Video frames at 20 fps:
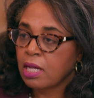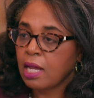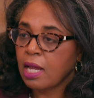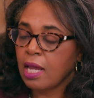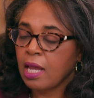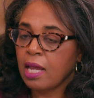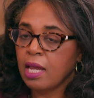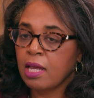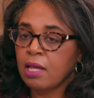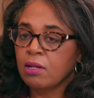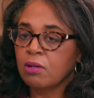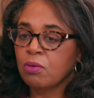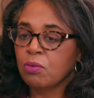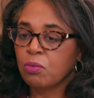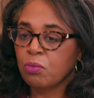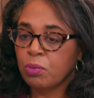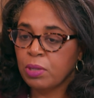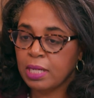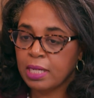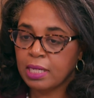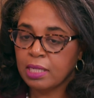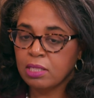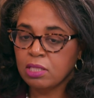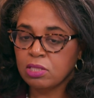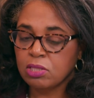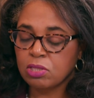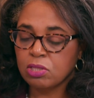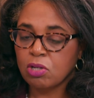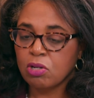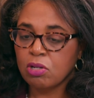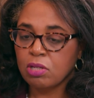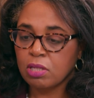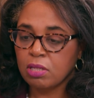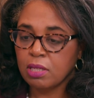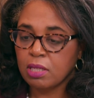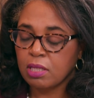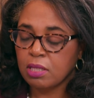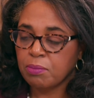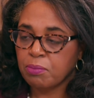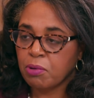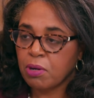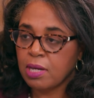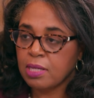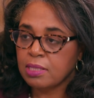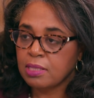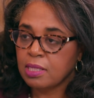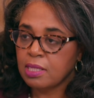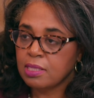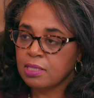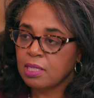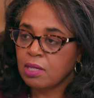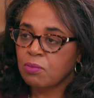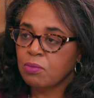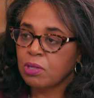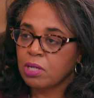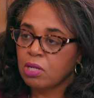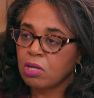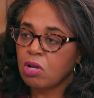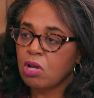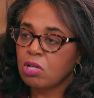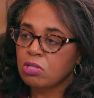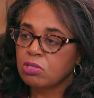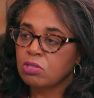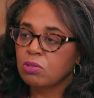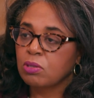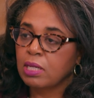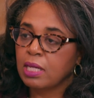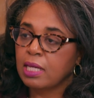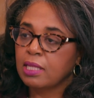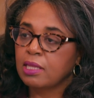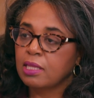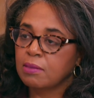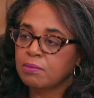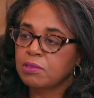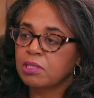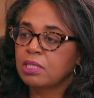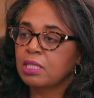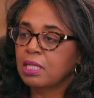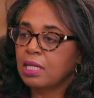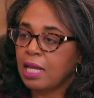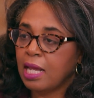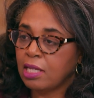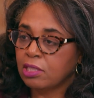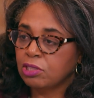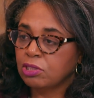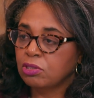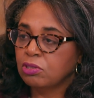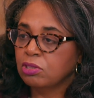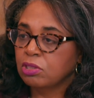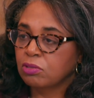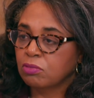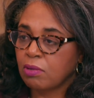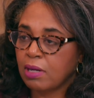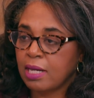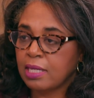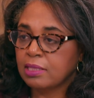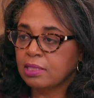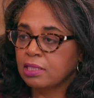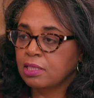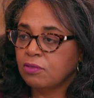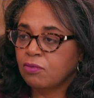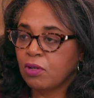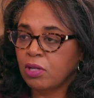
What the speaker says: And we can start the process, and we can also get them to the National Psoriasis